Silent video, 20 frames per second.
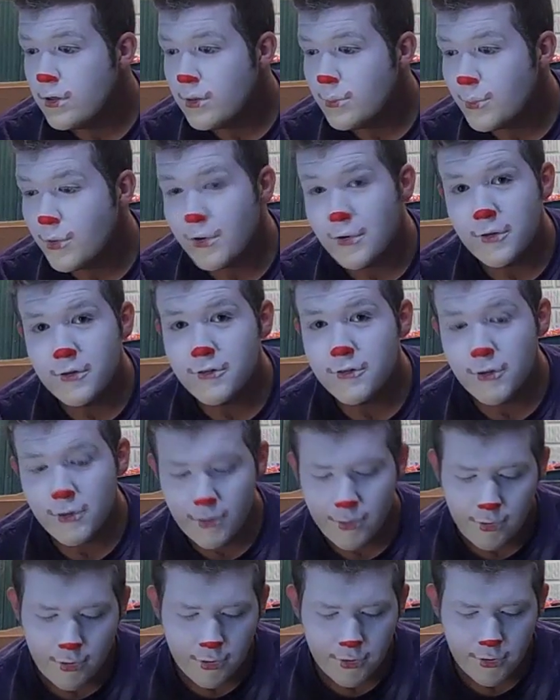Already starting
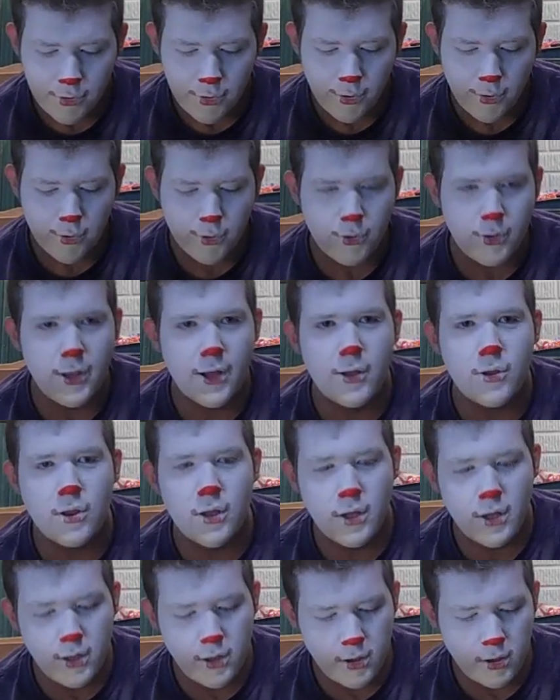to look a little
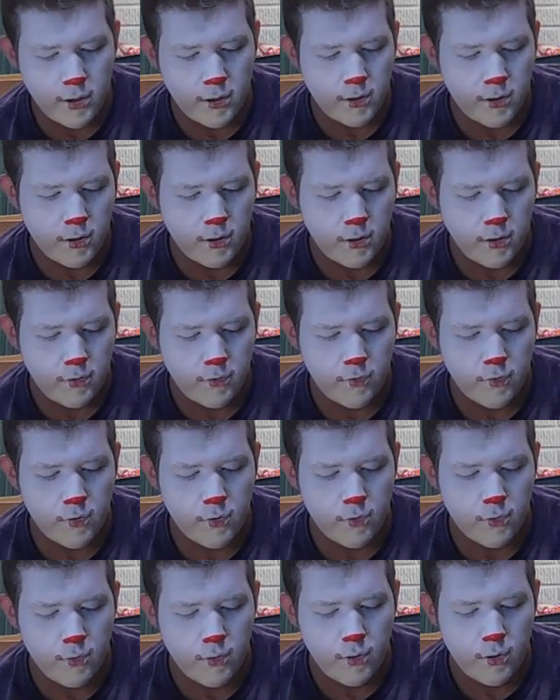clown-like.
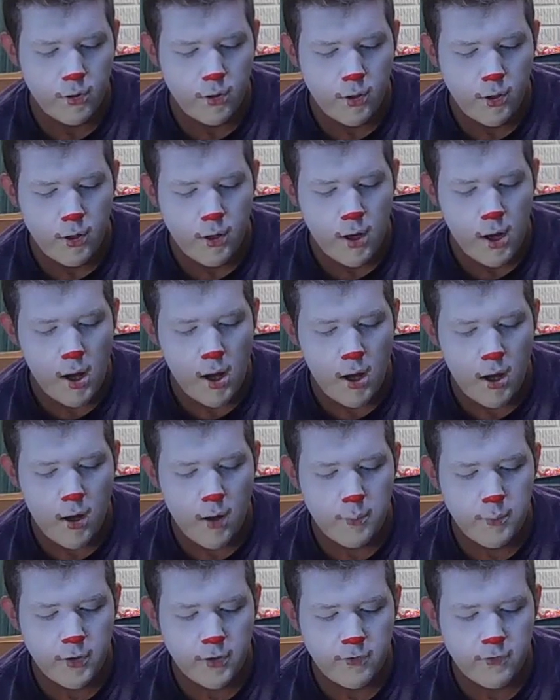So,
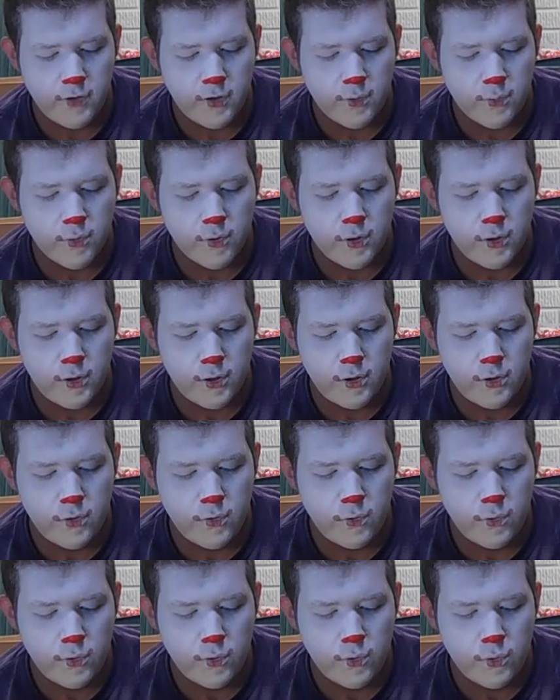next thing we're going to
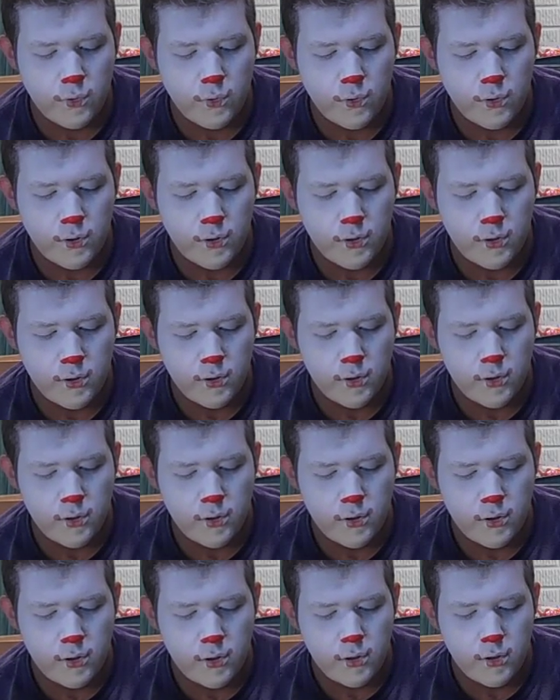do
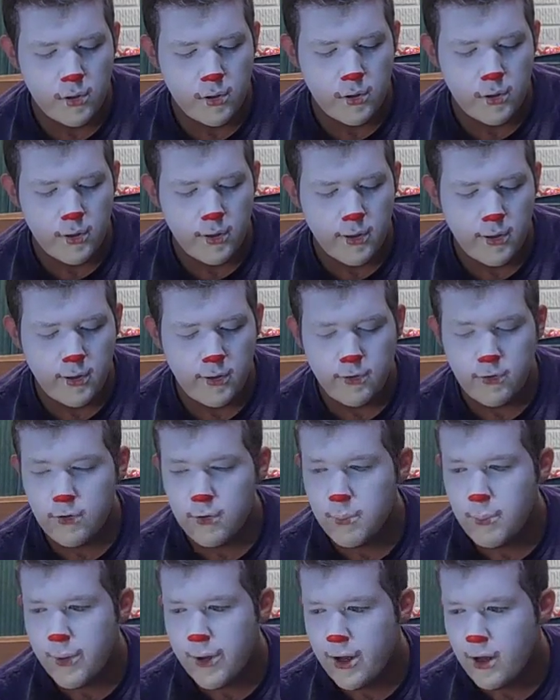is the
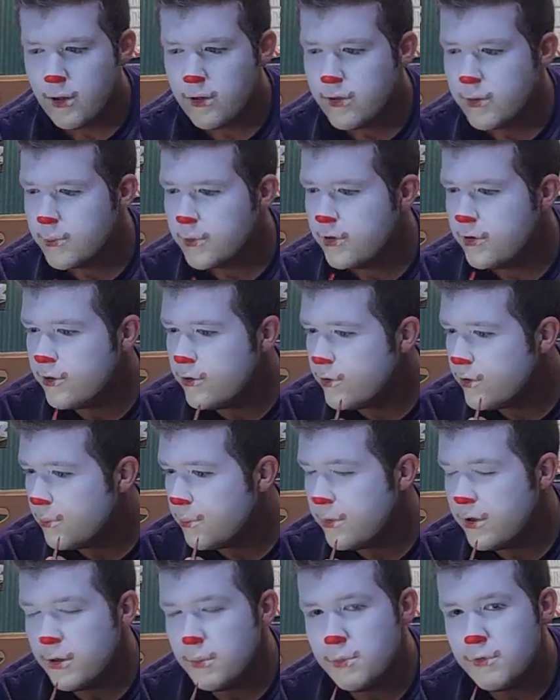mouth. I'm going to do the
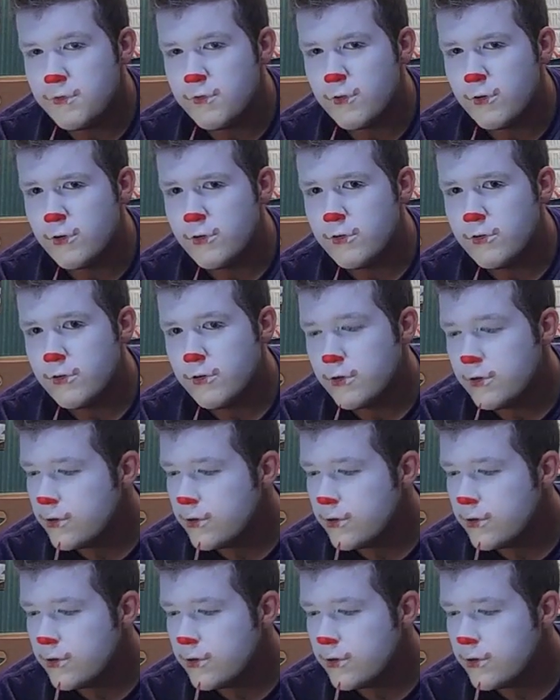pips first.